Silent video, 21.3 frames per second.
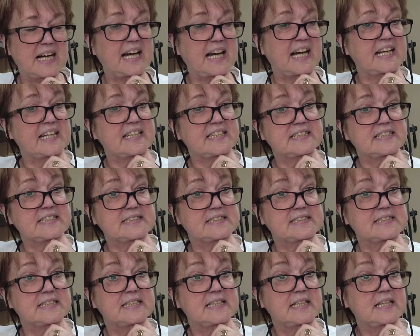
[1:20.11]

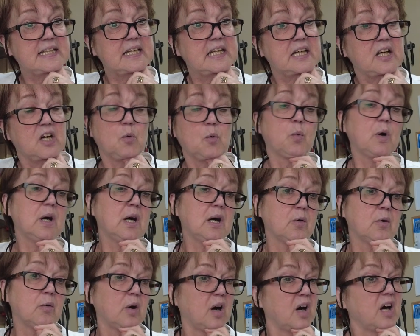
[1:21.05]
And
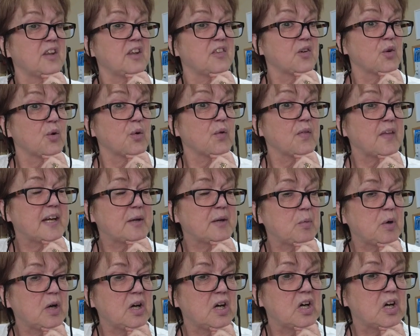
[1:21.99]
well, I thought they
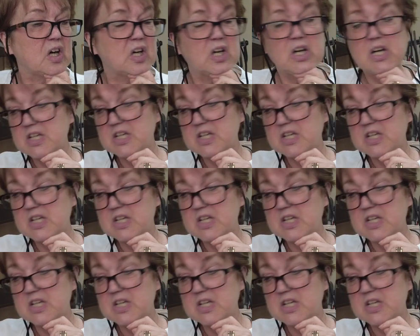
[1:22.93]
were.